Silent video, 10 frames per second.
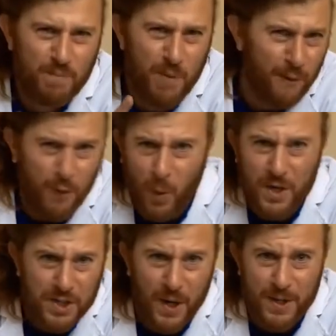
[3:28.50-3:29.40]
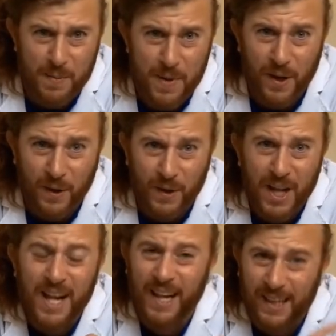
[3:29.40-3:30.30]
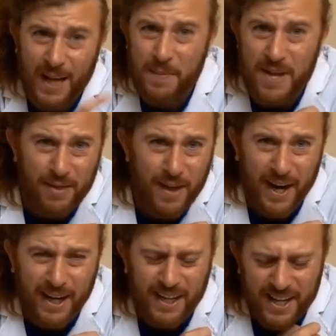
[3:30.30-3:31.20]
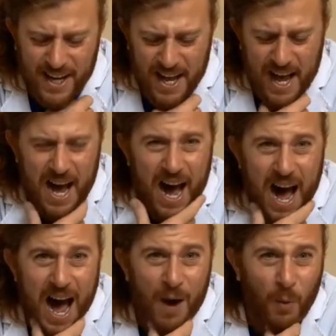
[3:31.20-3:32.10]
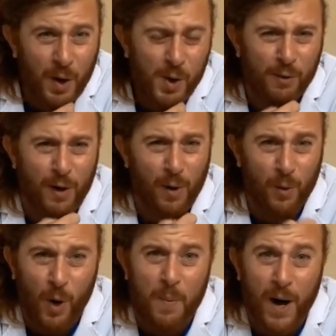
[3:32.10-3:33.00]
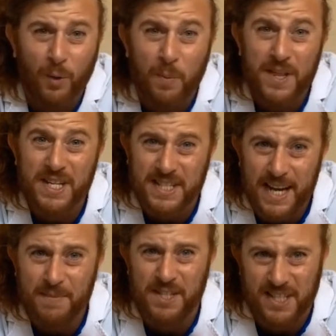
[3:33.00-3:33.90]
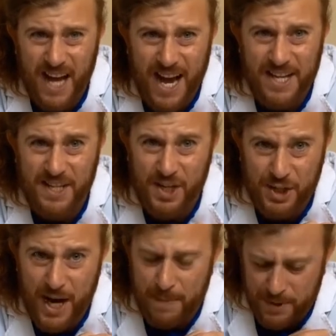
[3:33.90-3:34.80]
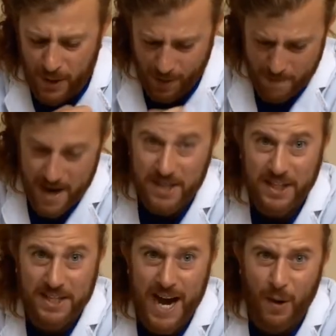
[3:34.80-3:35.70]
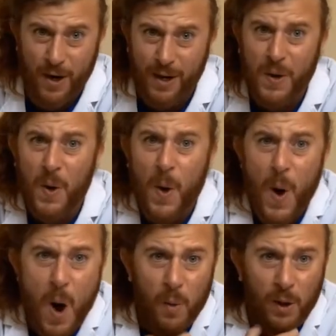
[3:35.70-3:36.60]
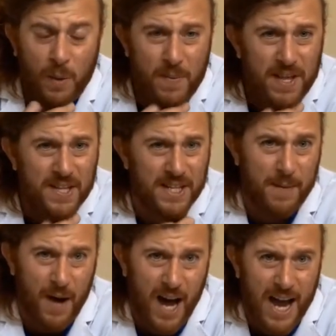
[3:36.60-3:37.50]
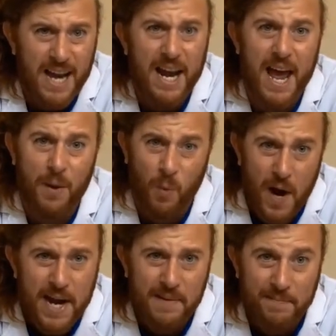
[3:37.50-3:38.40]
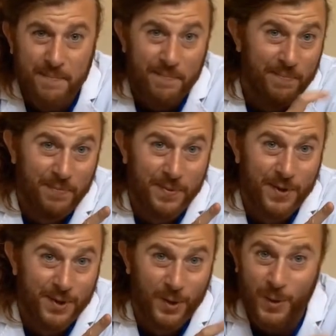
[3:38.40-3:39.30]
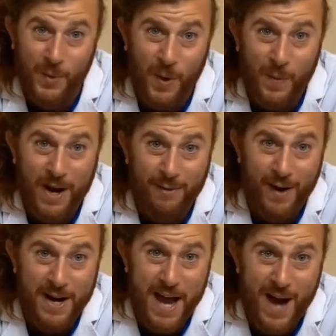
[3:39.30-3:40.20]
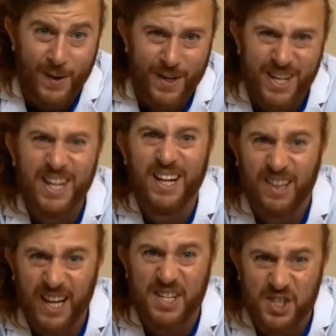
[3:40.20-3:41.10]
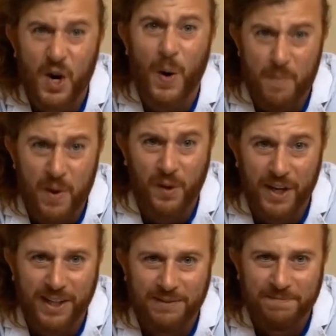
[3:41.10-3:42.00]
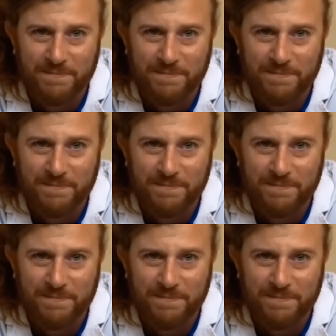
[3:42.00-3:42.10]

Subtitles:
Before we start to build, let me think. I wonder if our robot will be the same size and shape as our amazing tower. Will it be the same height and weight? There's only one way to find out. Let's start building.